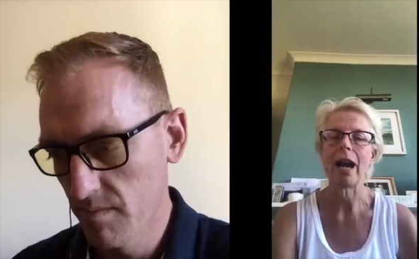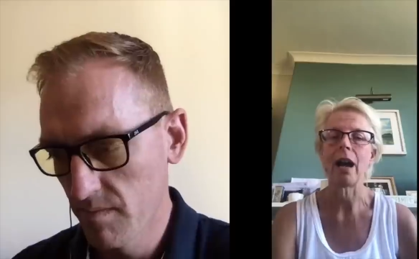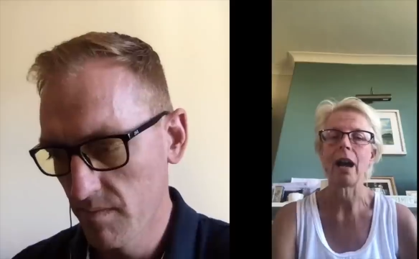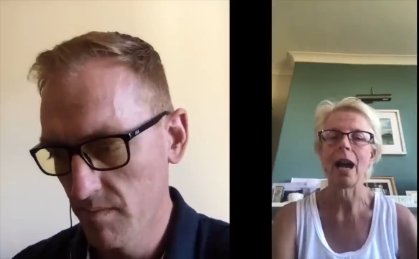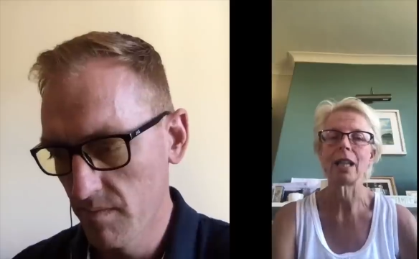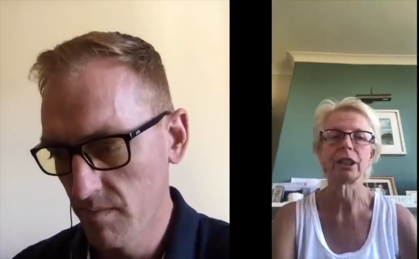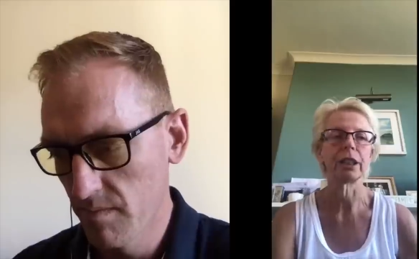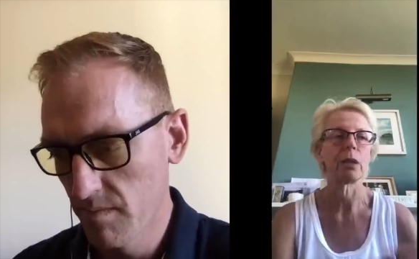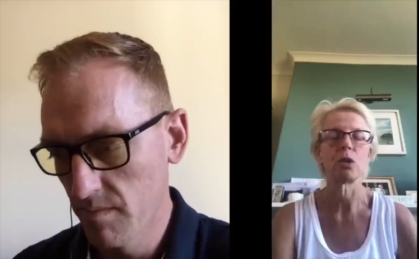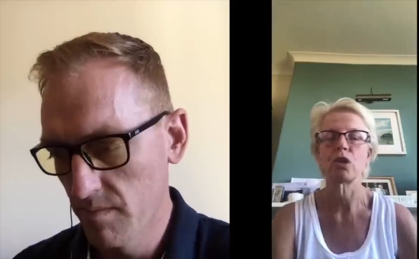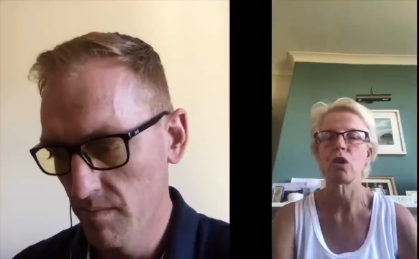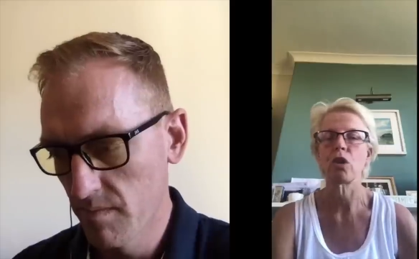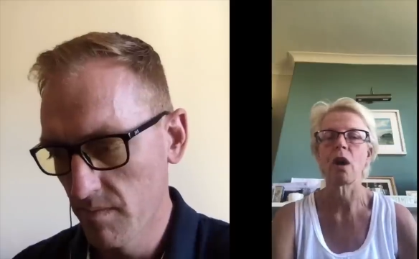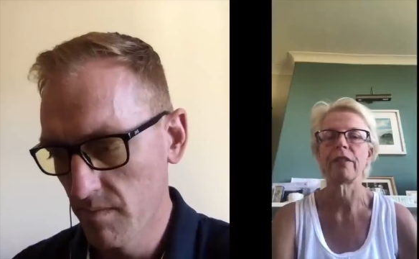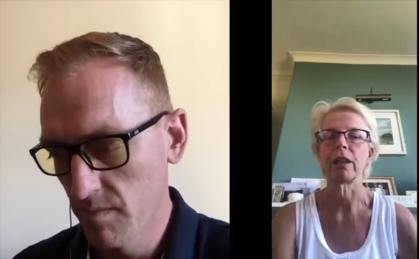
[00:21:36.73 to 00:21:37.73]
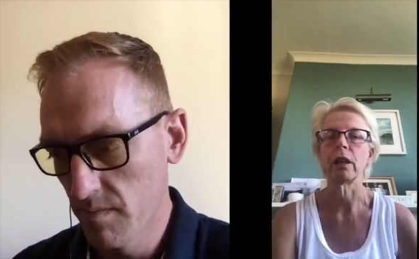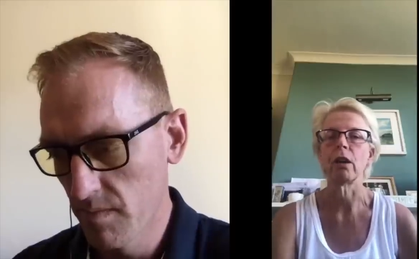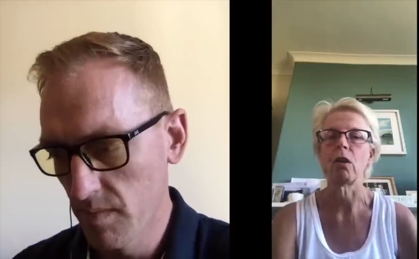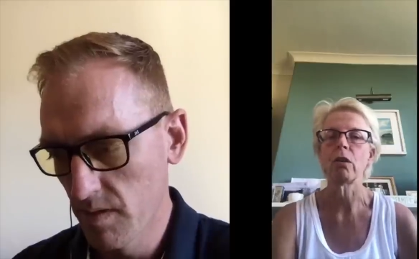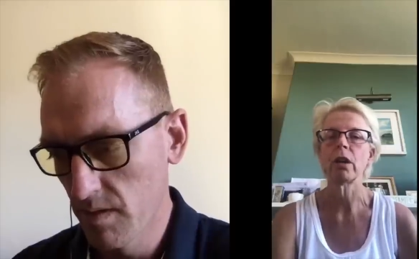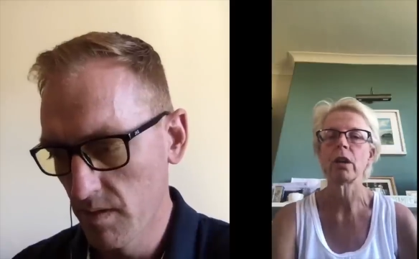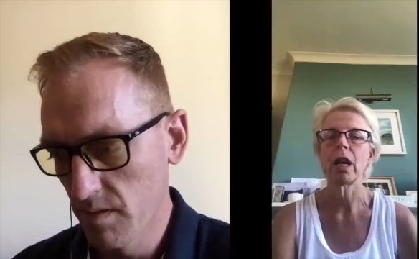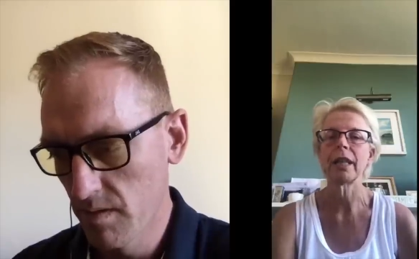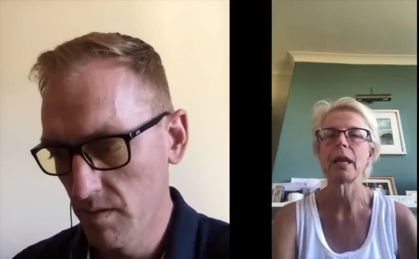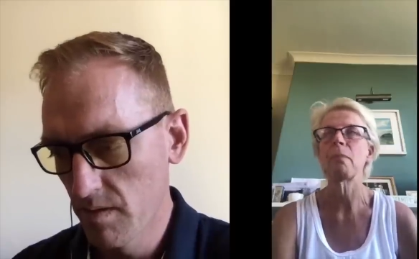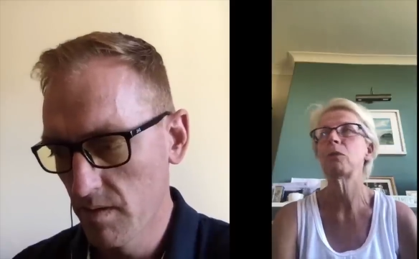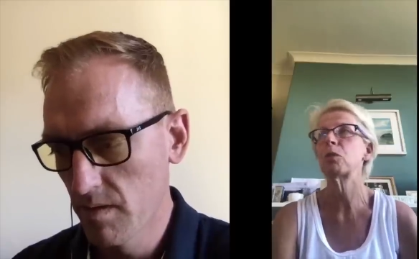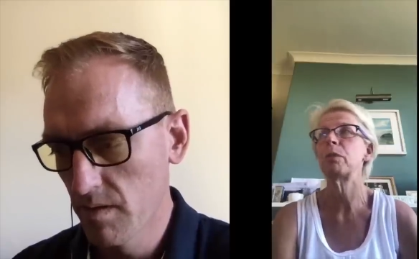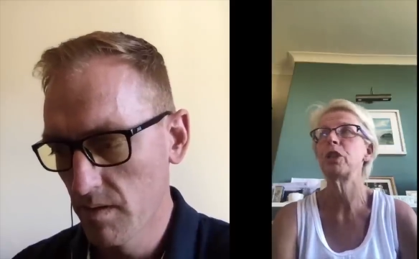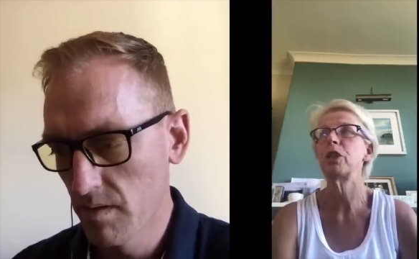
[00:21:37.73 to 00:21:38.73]
Speaker 1: as they were driving along, and that
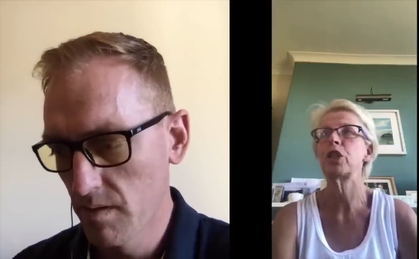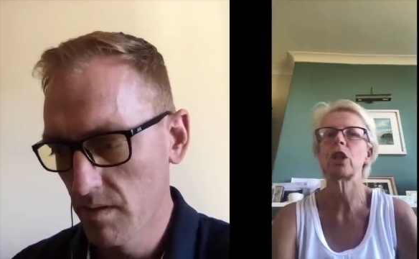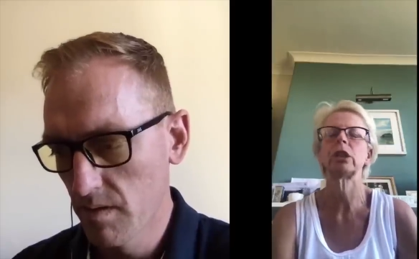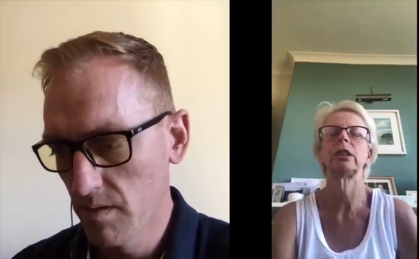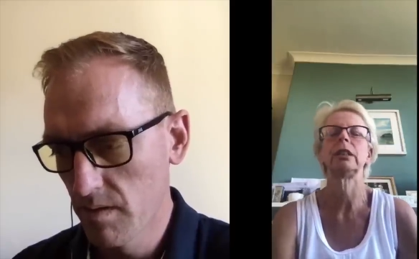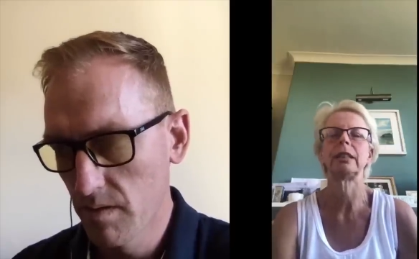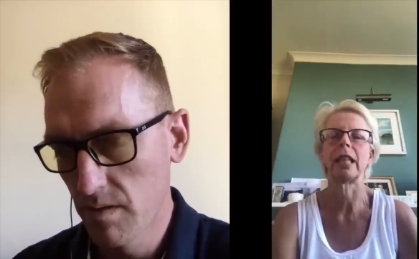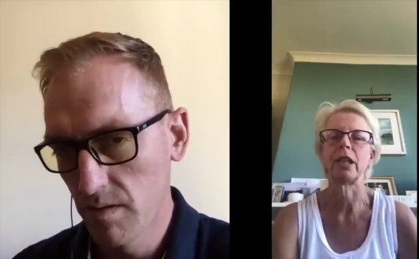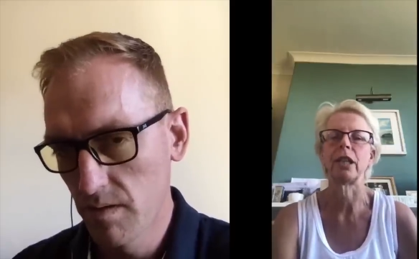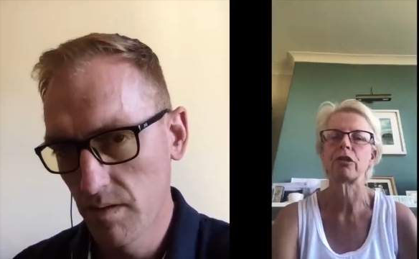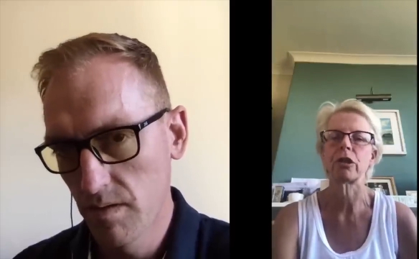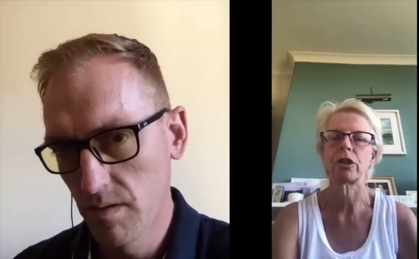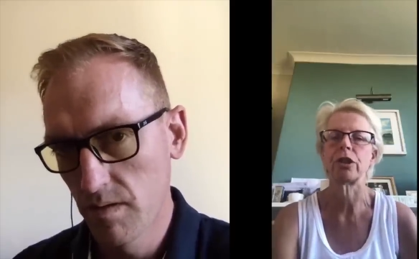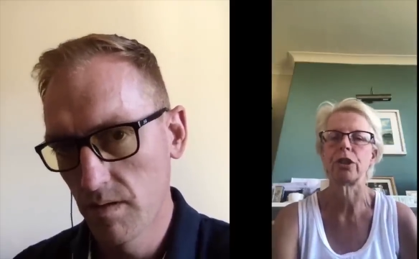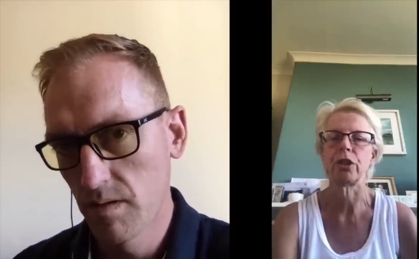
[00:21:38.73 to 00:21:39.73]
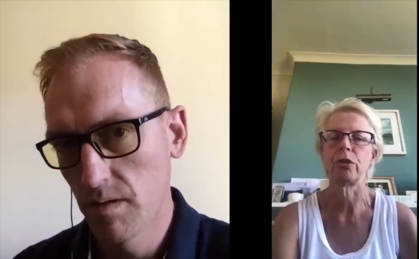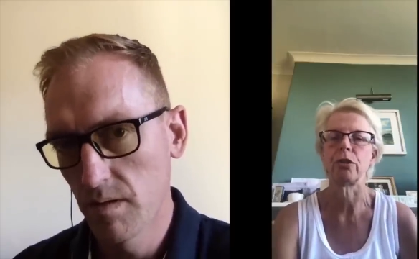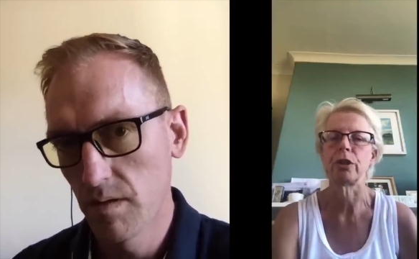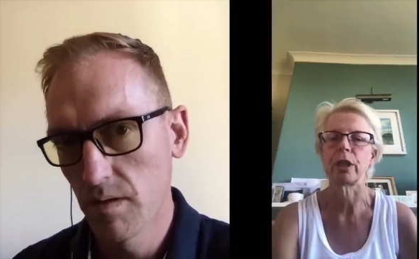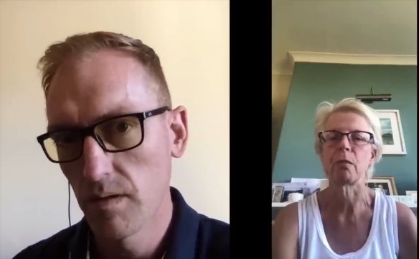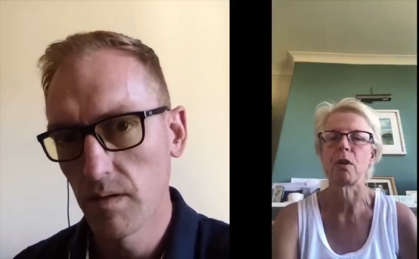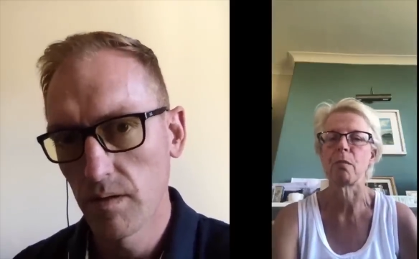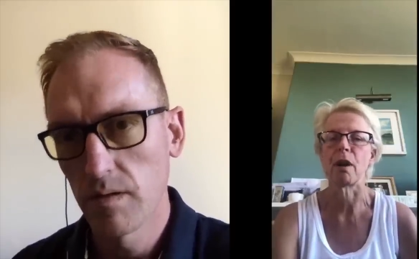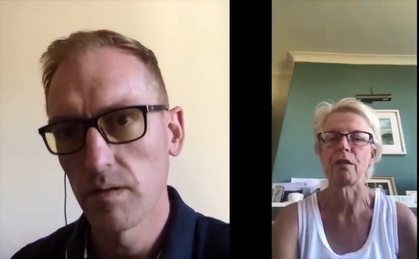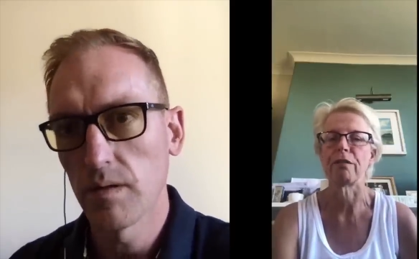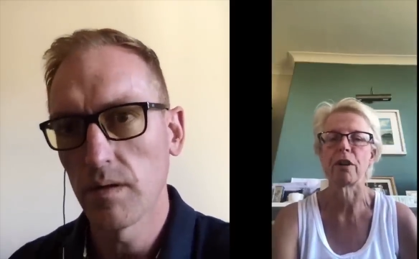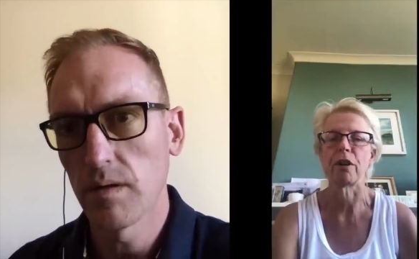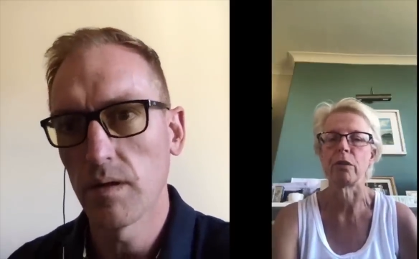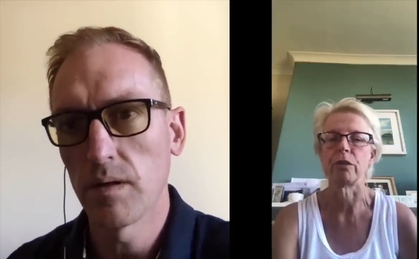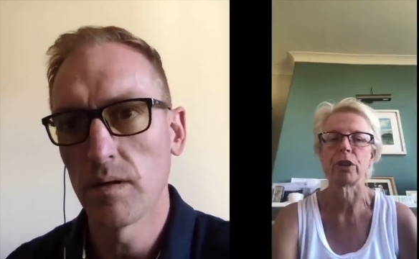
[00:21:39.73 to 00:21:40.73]
must be just as dangerous as using a mobile
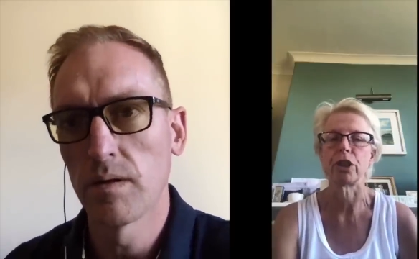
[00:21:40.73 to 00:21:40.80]
phone yeah.